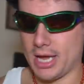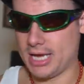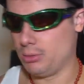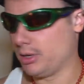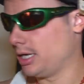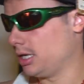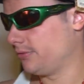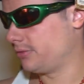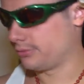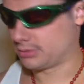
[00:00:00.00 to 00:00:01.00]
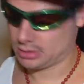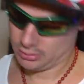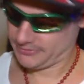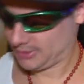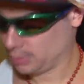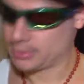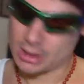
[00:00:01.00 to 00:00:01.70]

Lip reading: Anyway, if you're still following